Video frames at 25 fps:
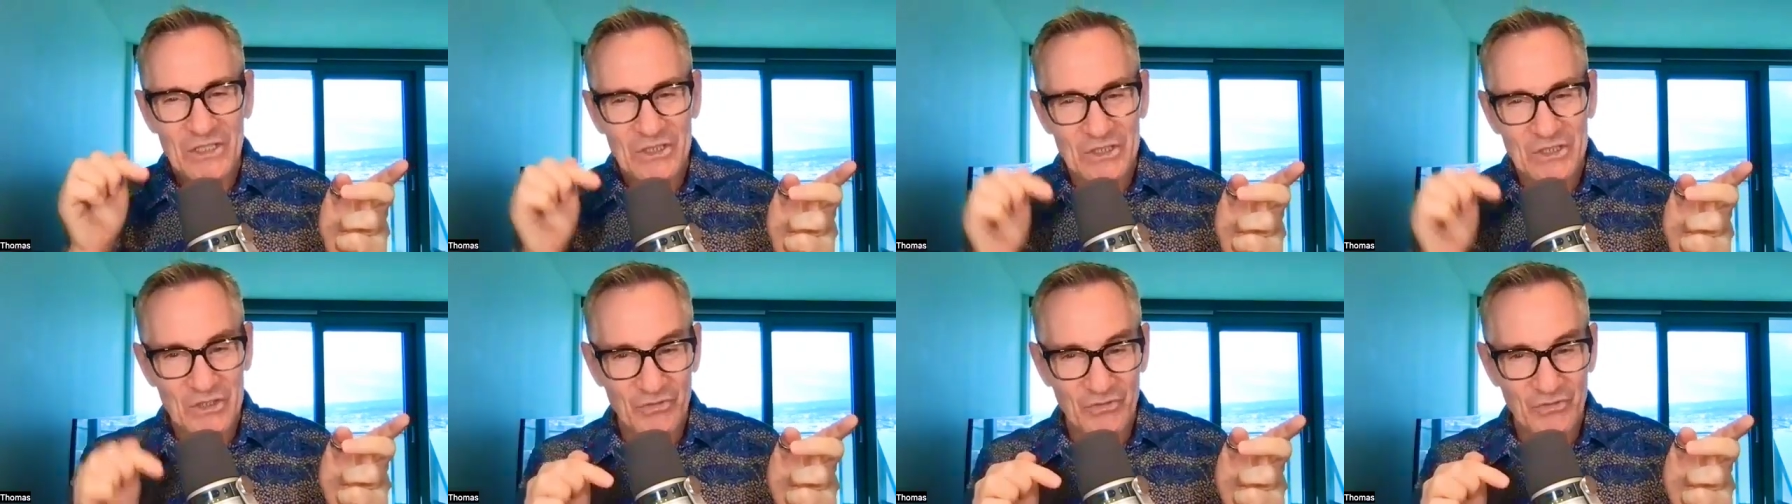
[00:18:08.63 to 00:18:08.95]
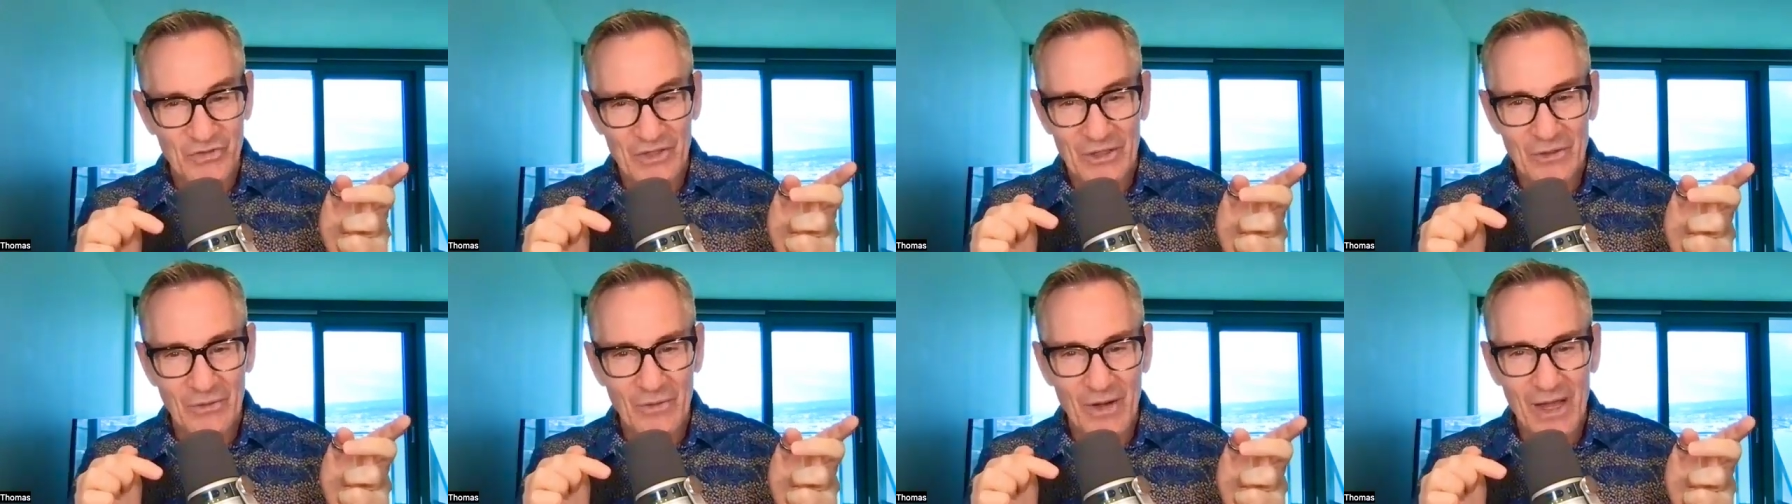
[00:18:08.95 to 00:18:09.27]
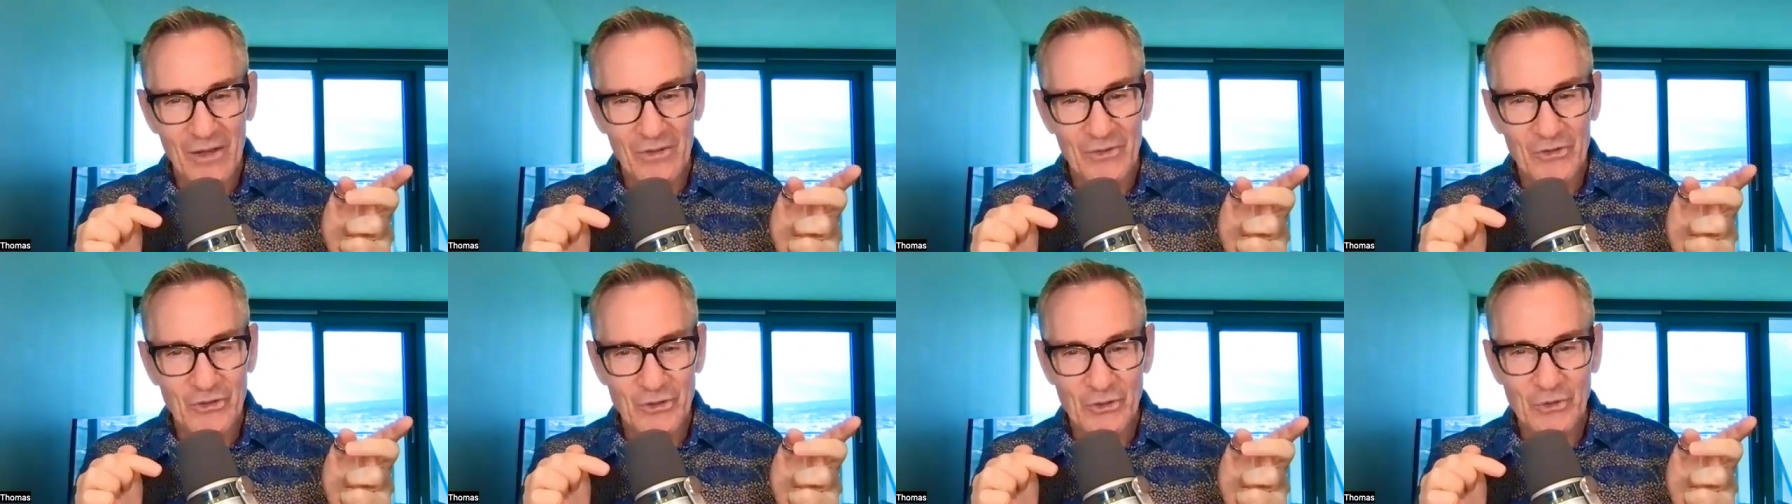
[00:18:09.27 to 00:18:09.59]
to figure
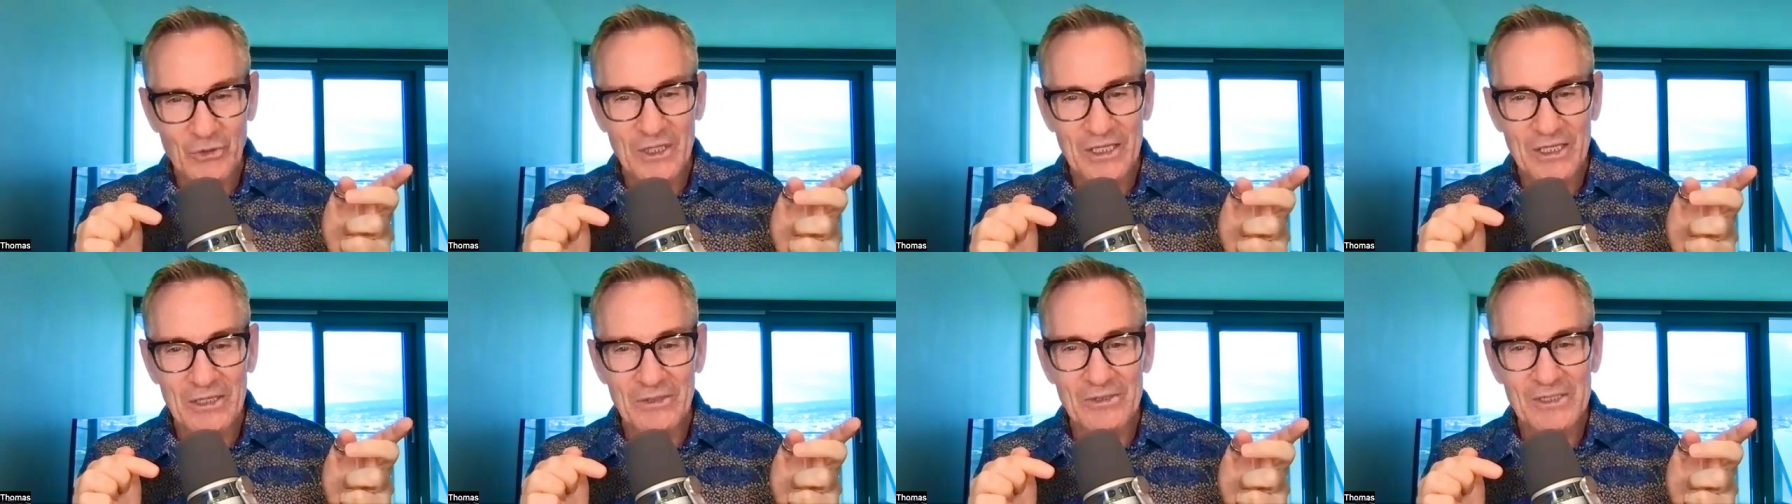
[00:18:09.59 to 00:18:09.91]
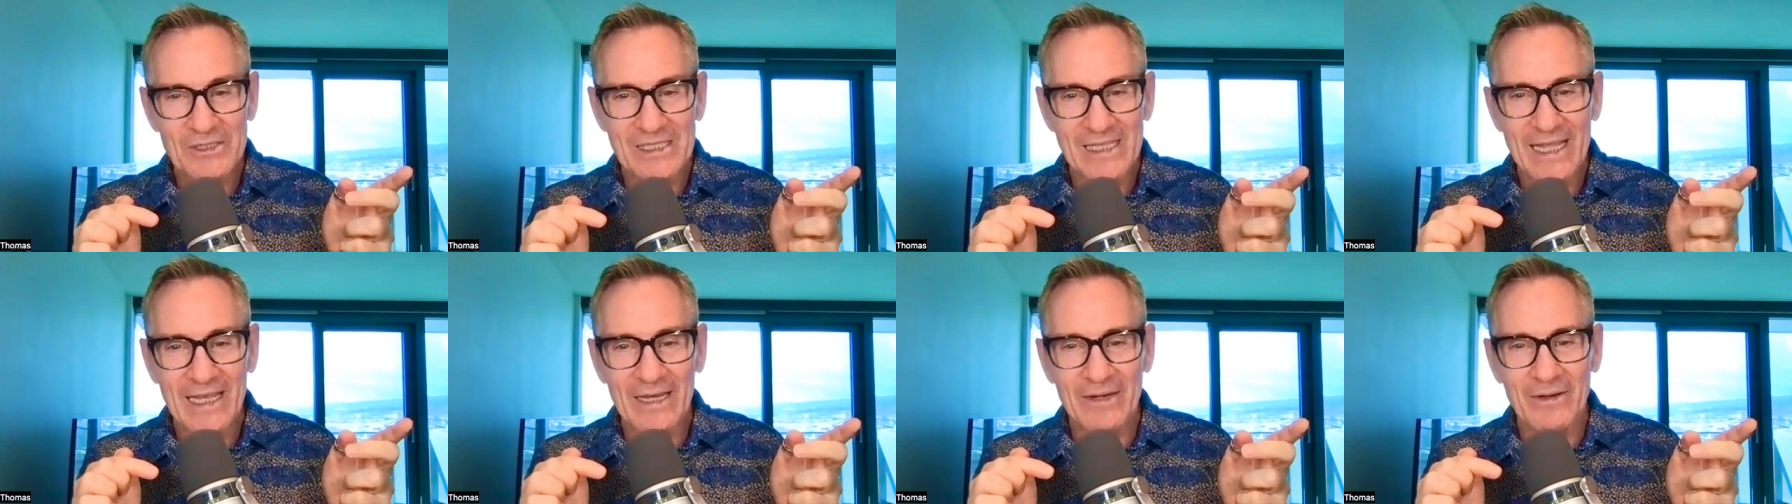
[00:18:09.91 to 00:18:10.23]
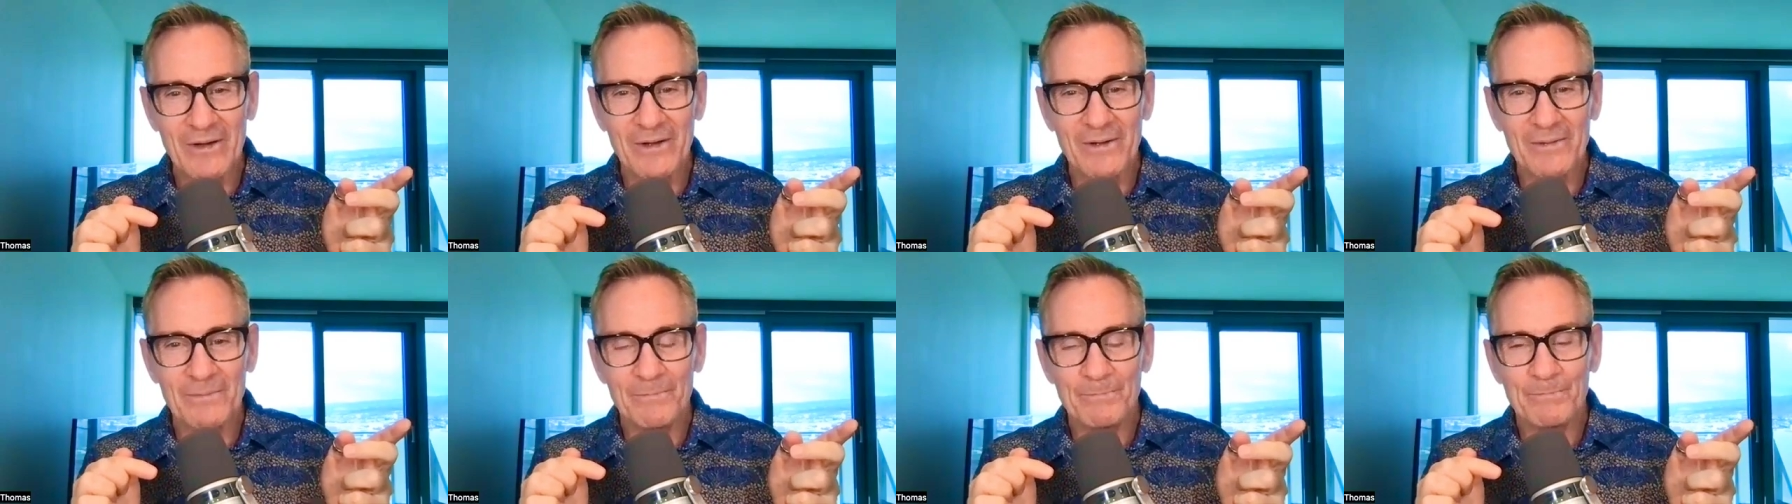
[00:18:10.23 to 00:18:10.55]
out 30 years
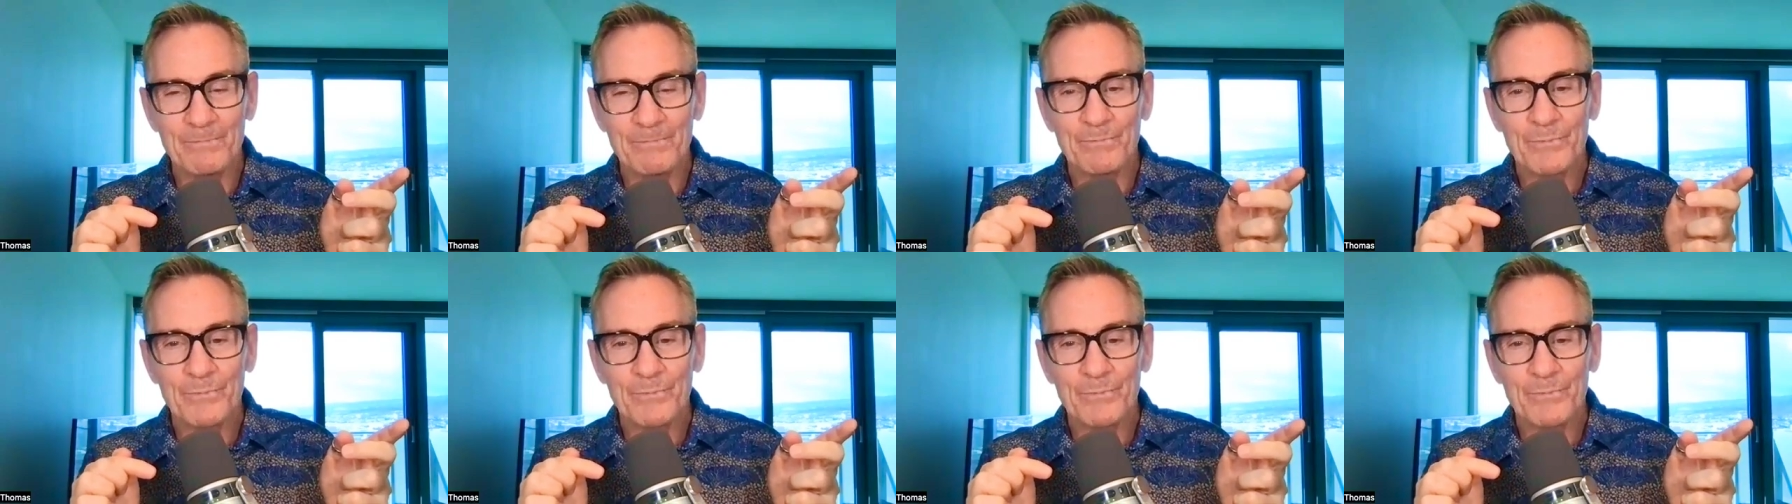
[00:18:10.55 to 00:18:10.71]
later